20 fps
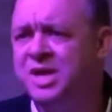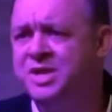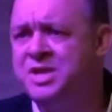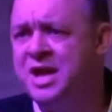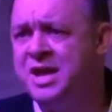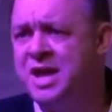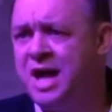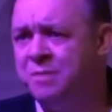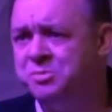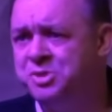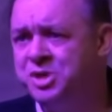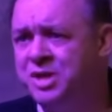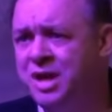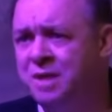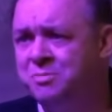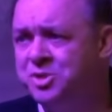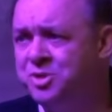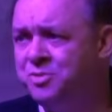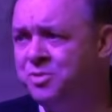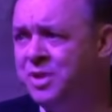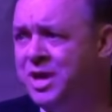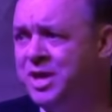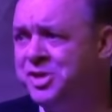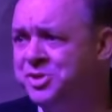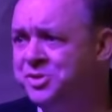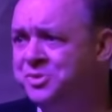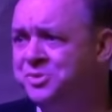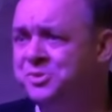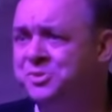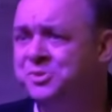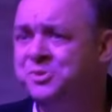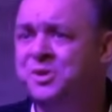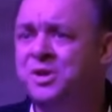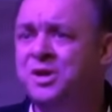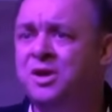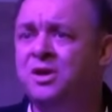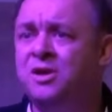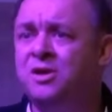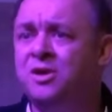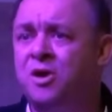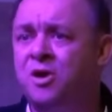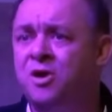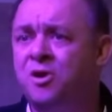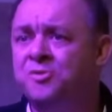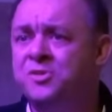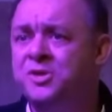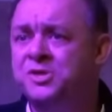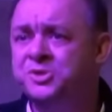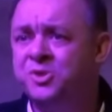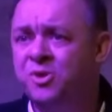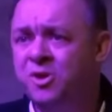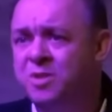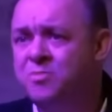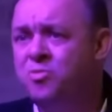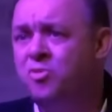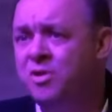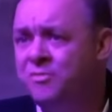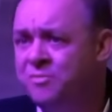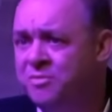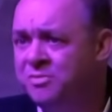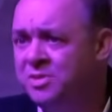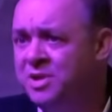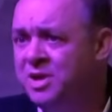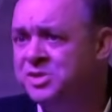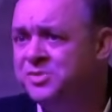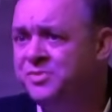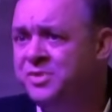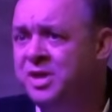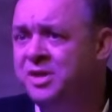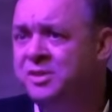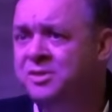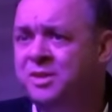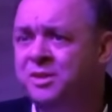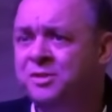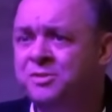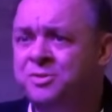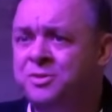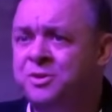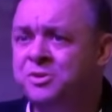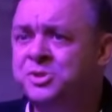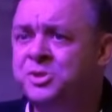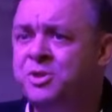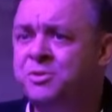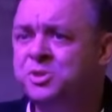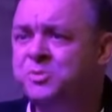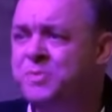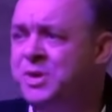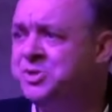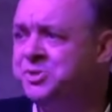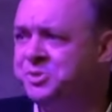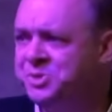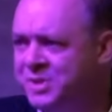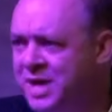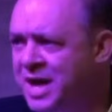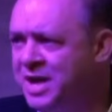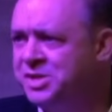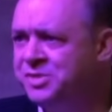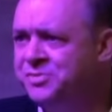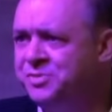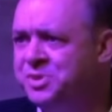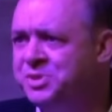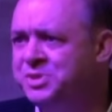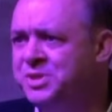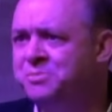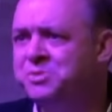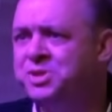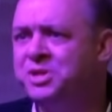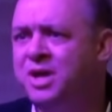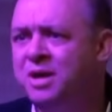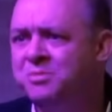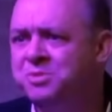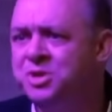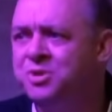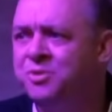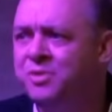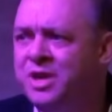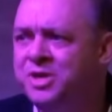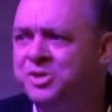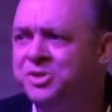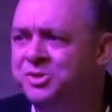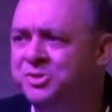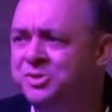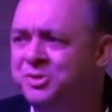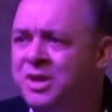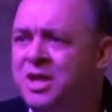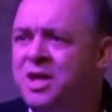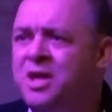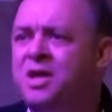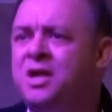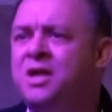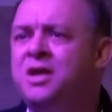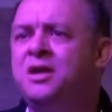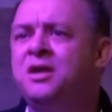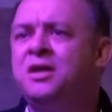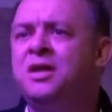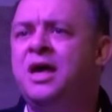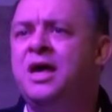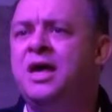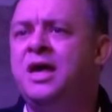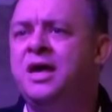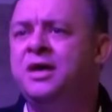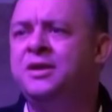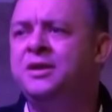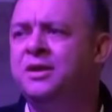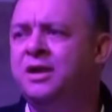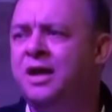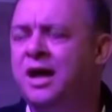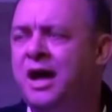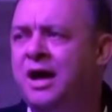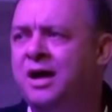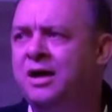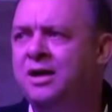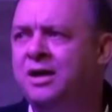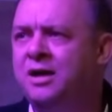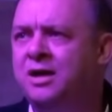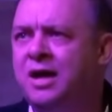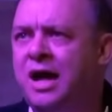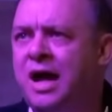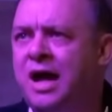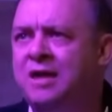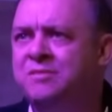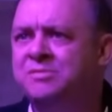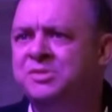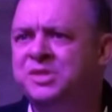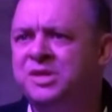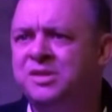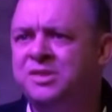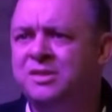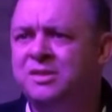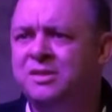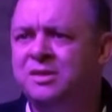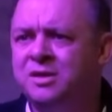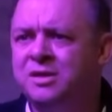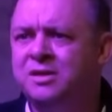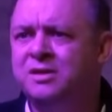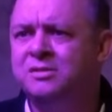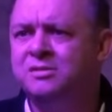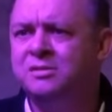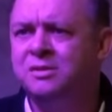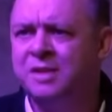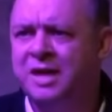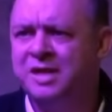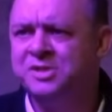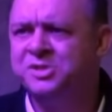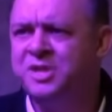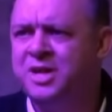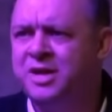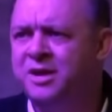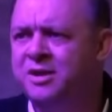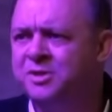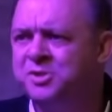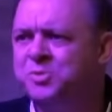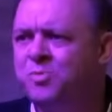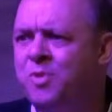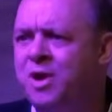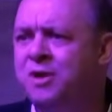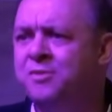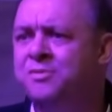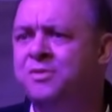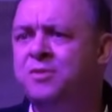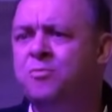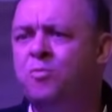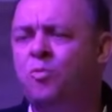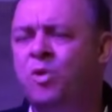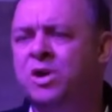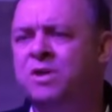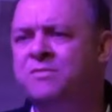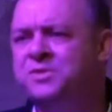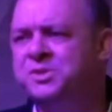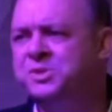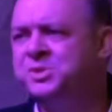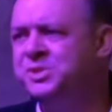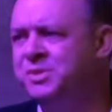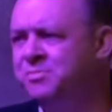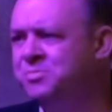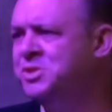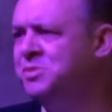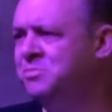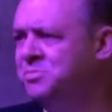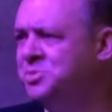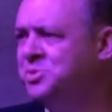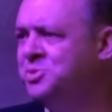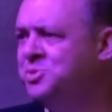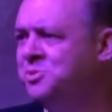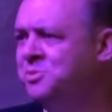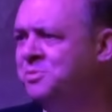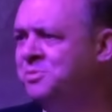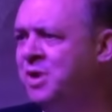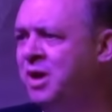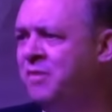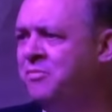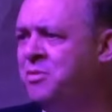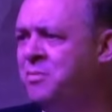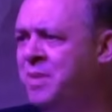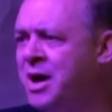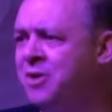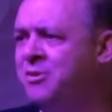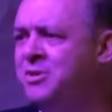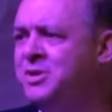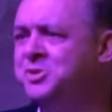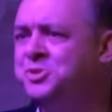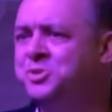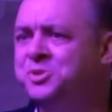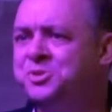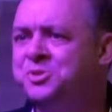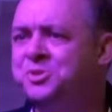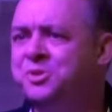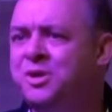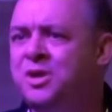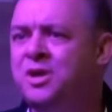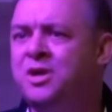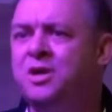and yet object-object relations are the starting point for philosophy. There's no special status for the subject-object relation. And I have said uh, last night and elsewhere that one of the symptoms of the modernist